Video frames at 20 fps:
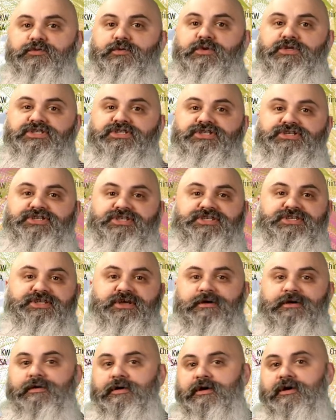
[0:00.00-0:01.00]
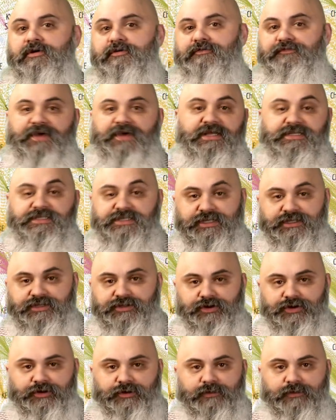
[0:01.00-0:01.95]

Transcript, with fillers: which is just a fancy term